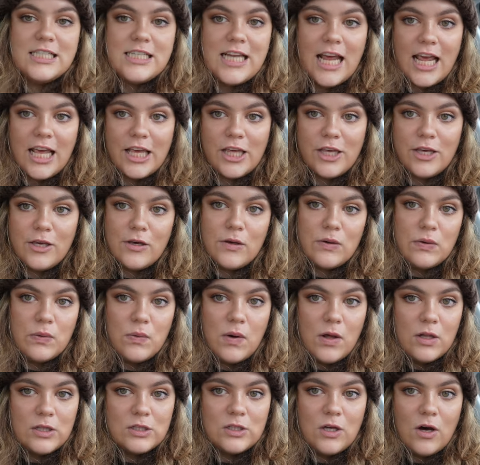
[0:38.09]
take you
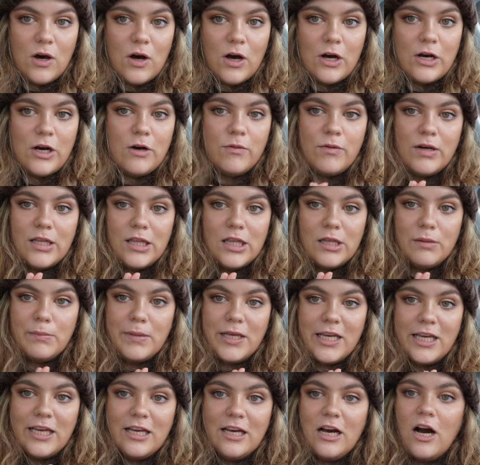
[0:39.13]
along with
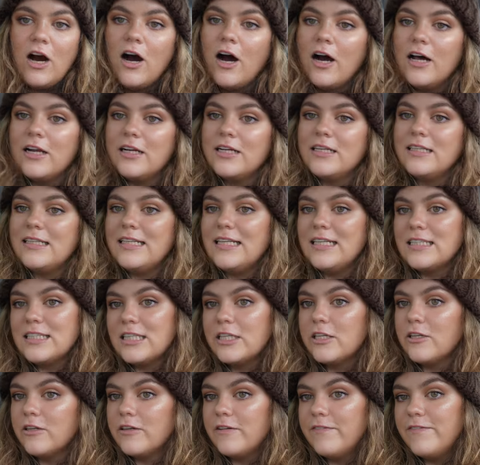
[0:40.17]
me on these
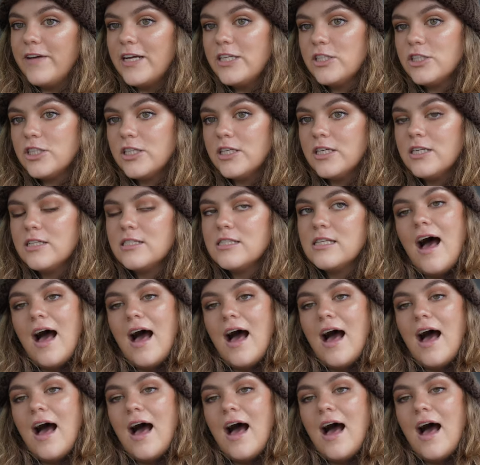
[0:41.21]
little adventures.